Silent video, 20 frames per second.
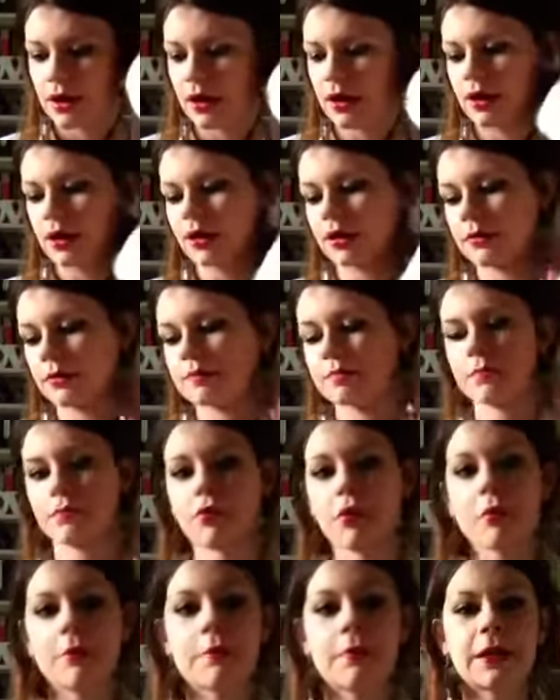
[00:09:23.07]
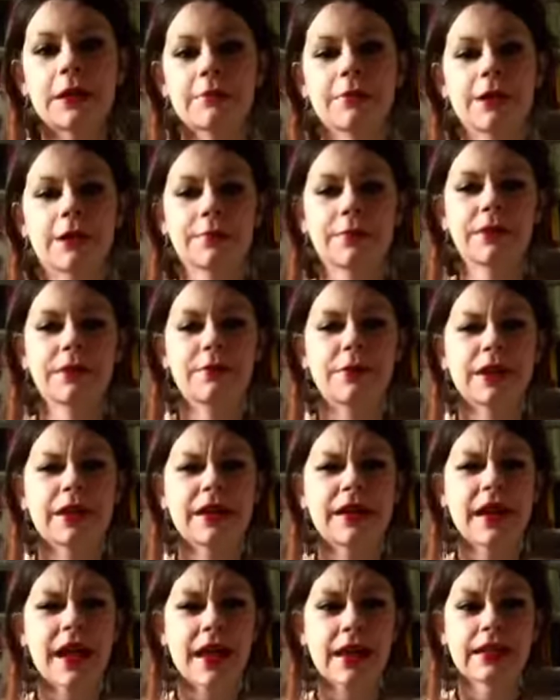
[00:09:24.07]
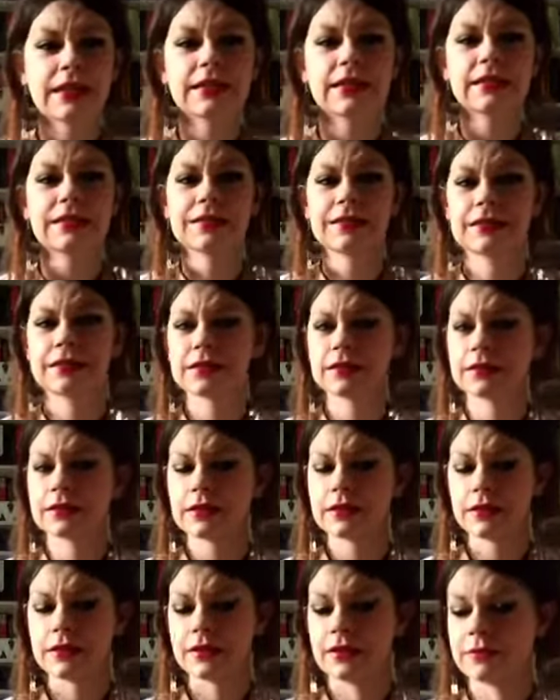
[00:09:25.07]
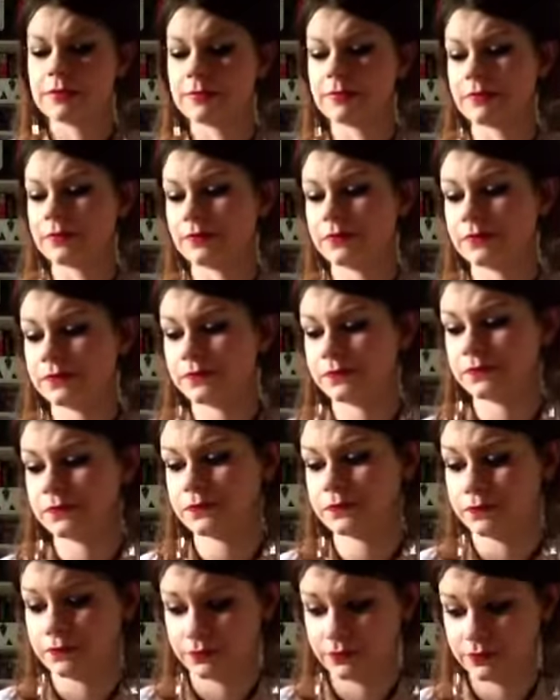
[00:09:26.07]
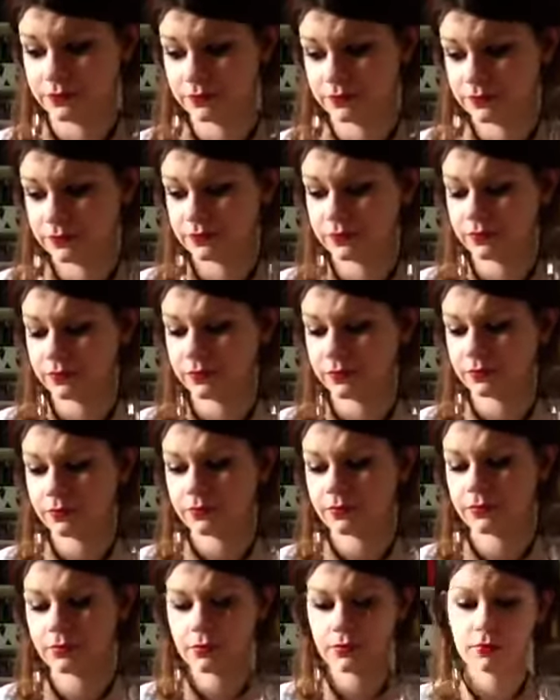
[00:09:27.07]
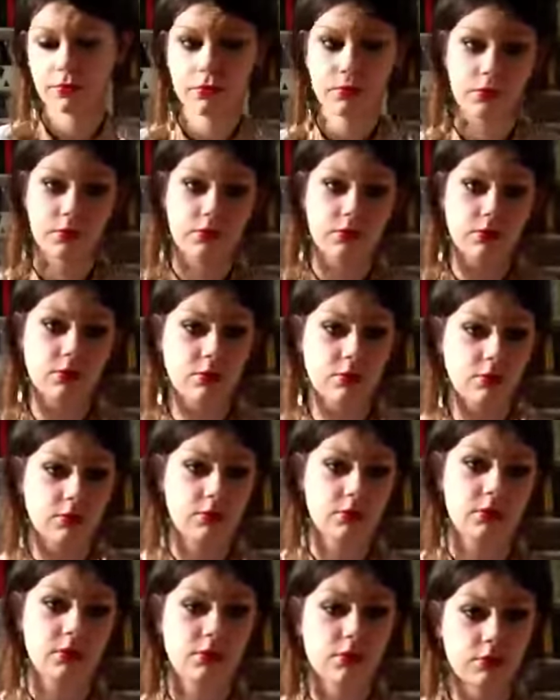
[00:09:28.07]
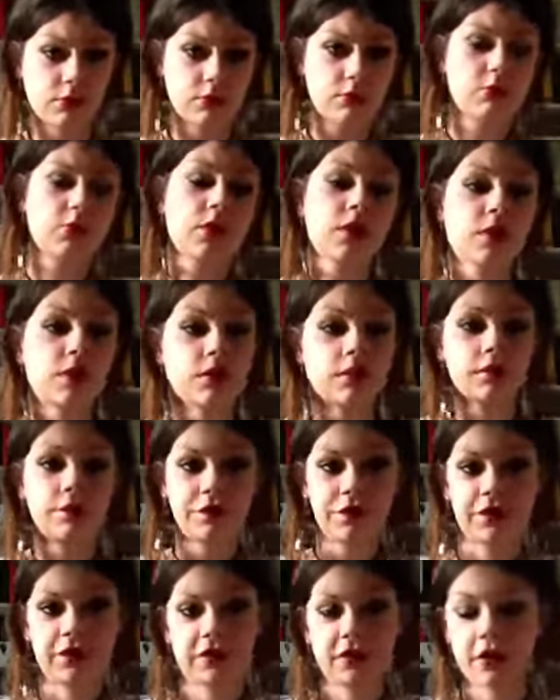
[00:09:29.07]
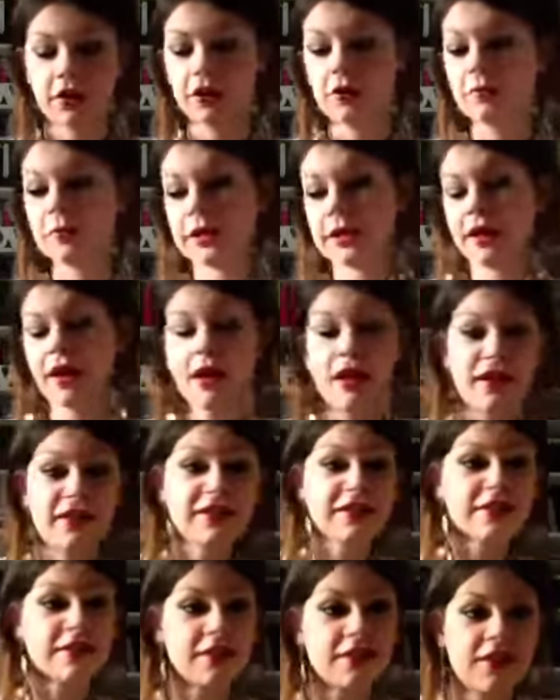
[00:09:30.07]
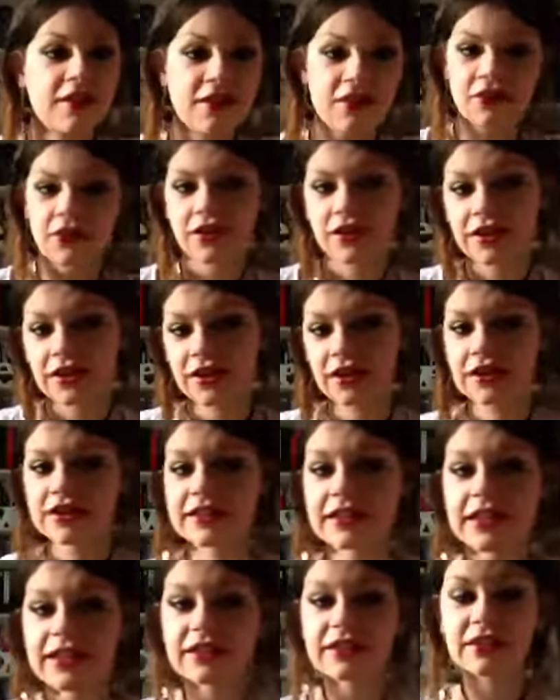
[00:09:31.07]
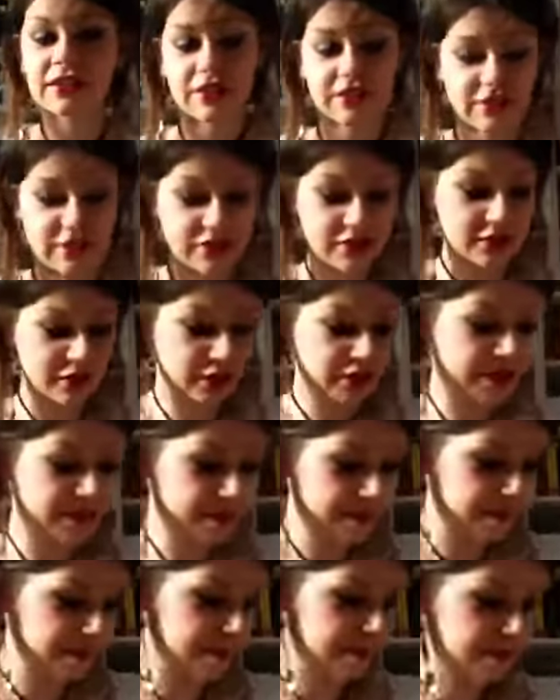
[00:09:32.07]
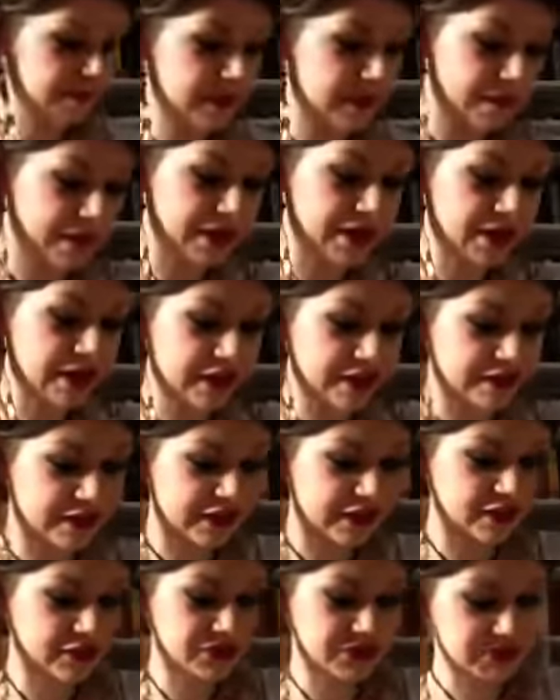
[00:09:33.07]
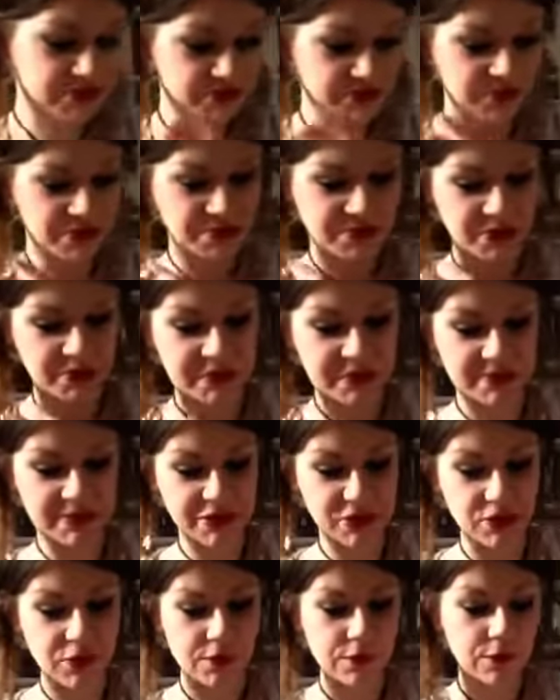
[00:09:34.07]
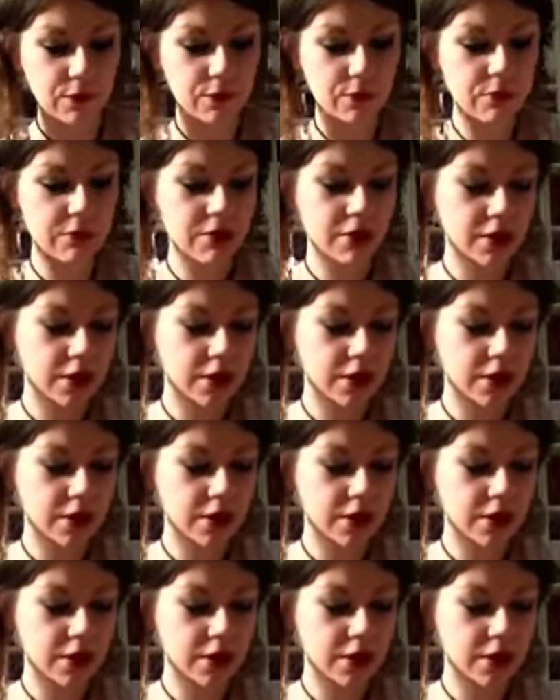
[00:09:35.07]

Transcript: Probably might be my next, video, because, I said, that my next video would probably be a haul.